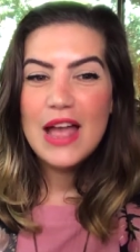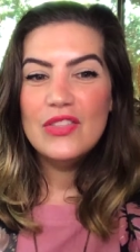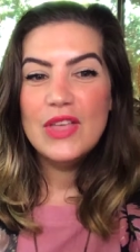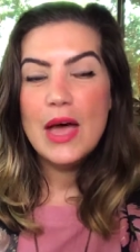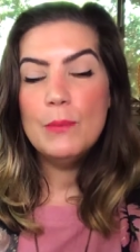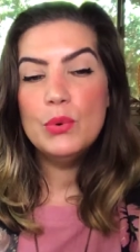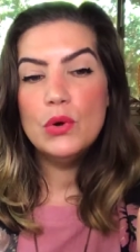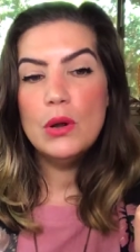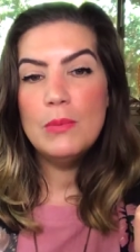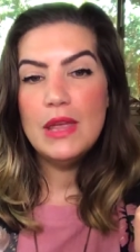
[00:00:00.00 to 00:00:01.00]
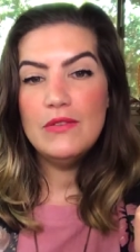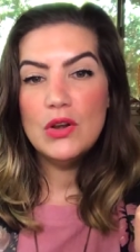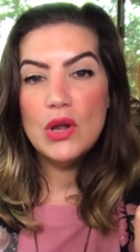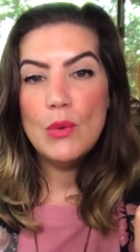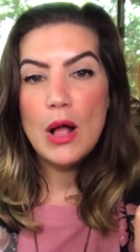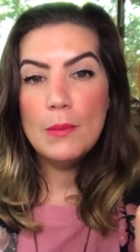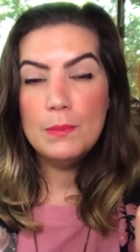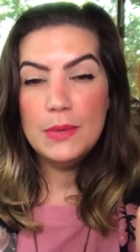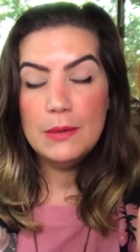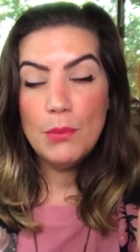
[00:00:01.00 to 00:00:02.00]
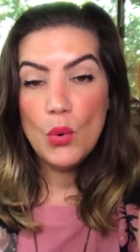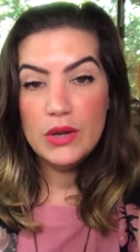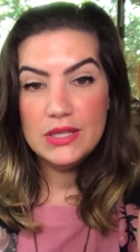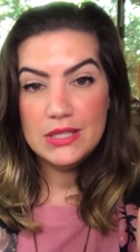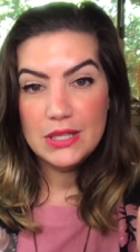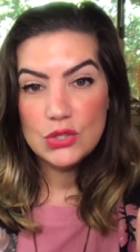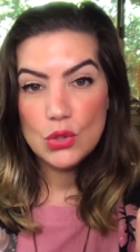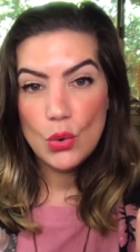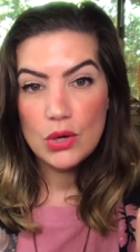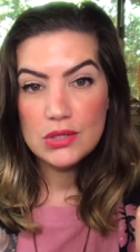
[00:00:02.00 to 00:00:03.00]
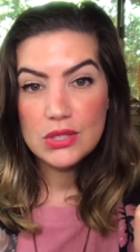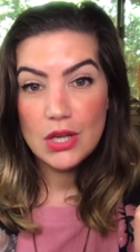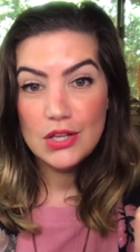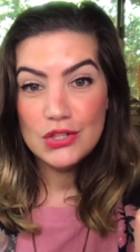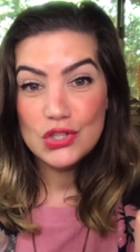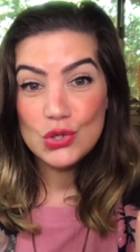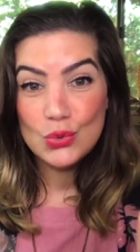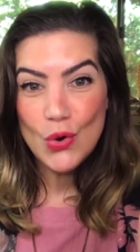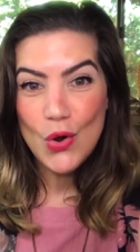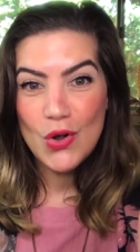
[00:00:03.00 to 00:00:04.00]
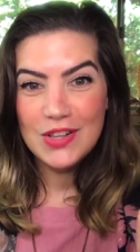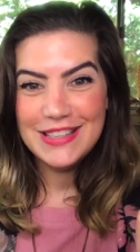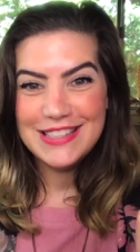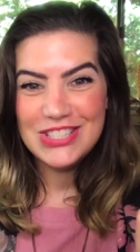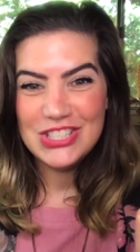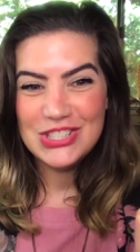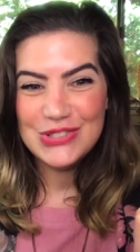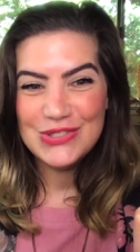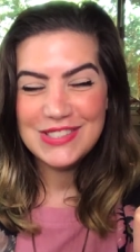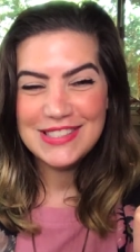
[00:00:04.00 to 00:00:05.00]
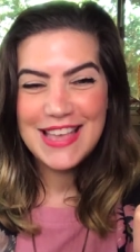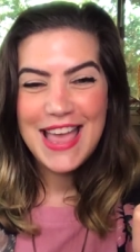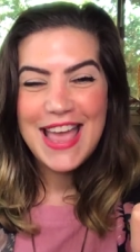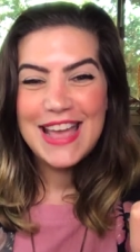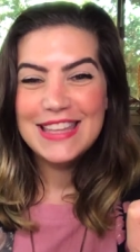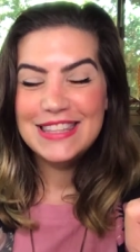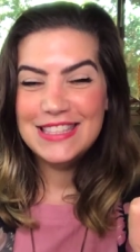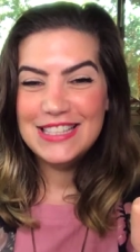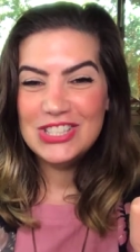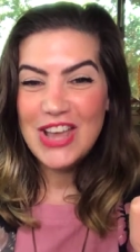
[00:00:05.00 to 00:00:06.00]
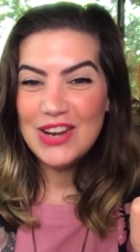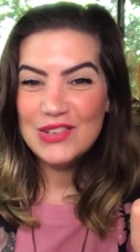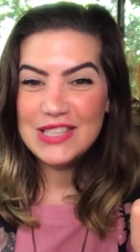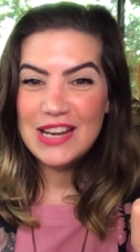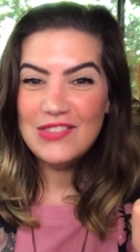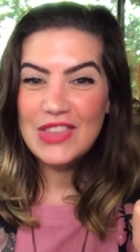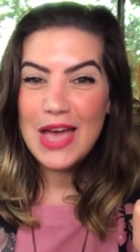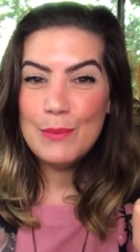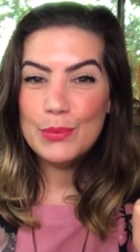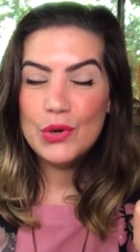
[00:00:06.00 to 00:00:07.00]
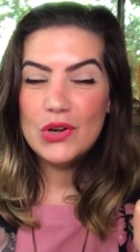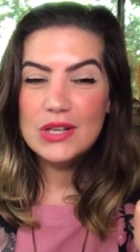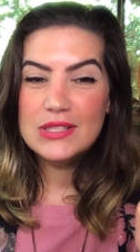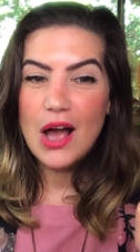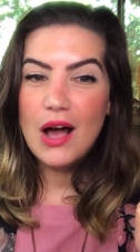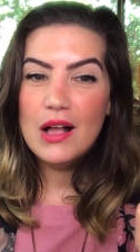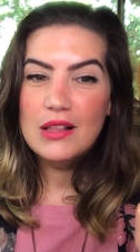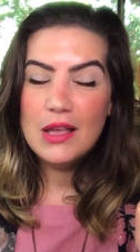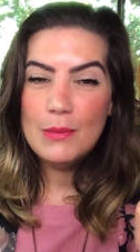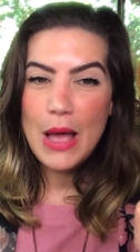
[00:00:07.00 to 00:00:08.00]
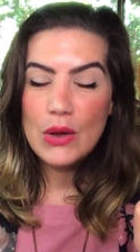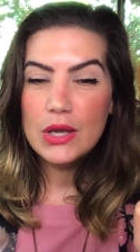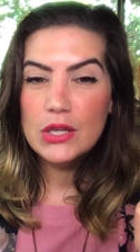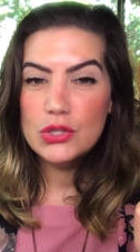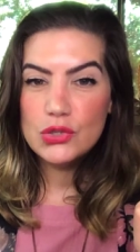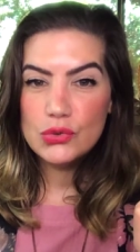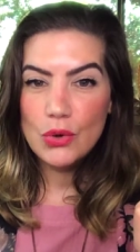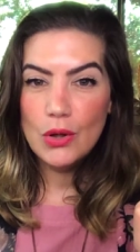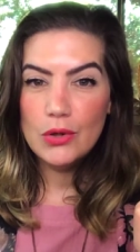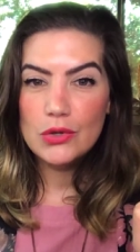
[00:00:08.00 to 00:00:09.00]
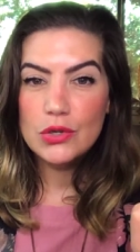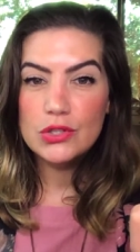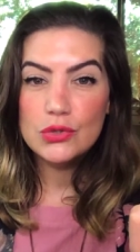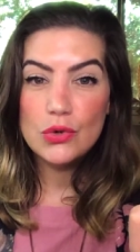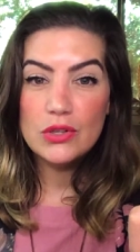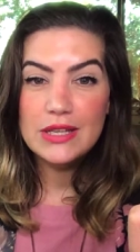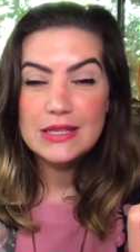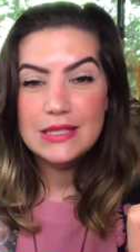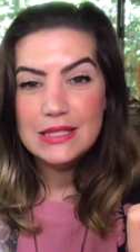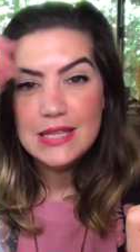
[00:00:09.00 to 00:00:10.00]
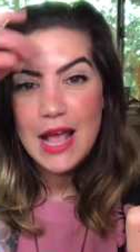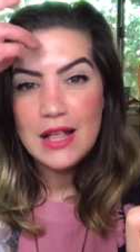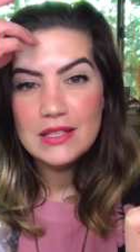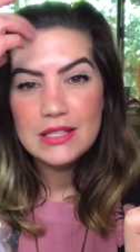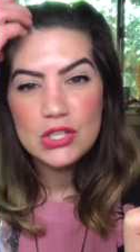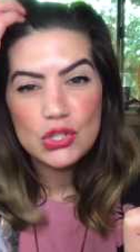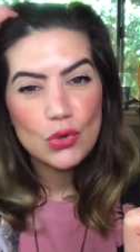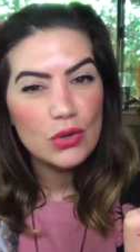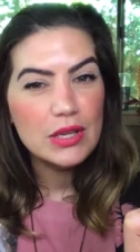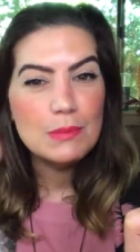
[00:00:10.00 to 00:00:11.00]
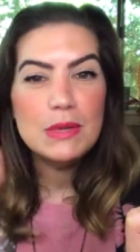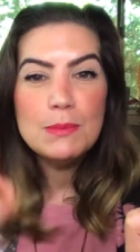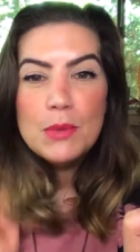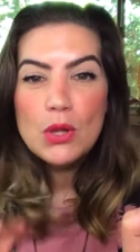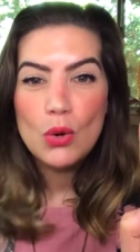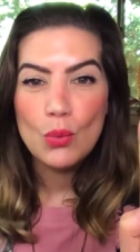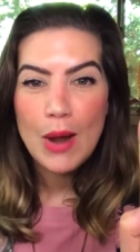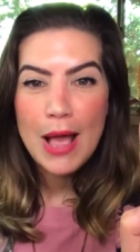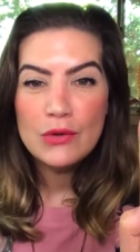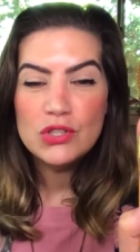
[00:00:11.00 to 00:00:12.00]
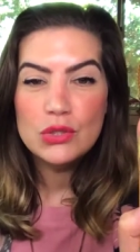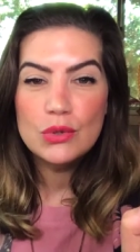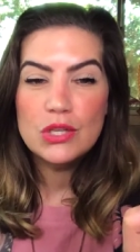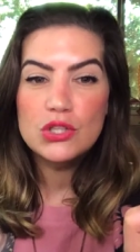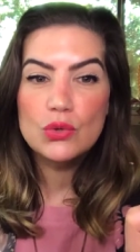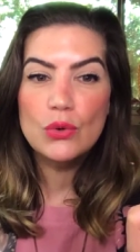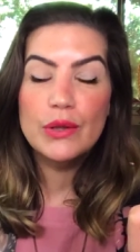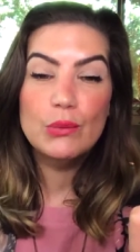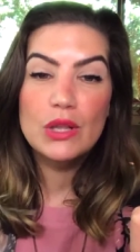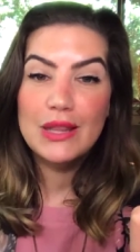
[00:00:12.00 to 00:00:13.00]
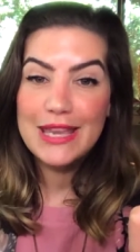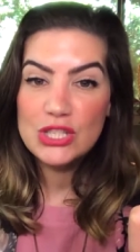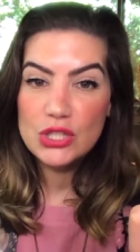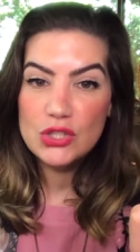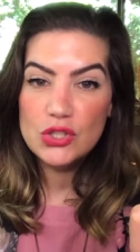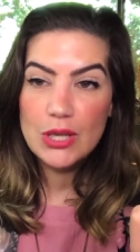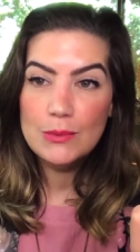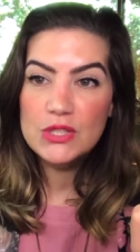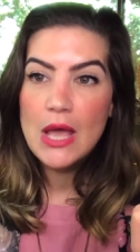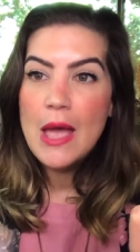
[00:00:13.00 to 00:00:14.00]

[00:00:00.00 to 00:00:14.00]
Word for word: the Emperor may very well be pointing towards control issues. The shadow side of the Emperor is all about control, controlling details, controlling people around you, controlling relationships,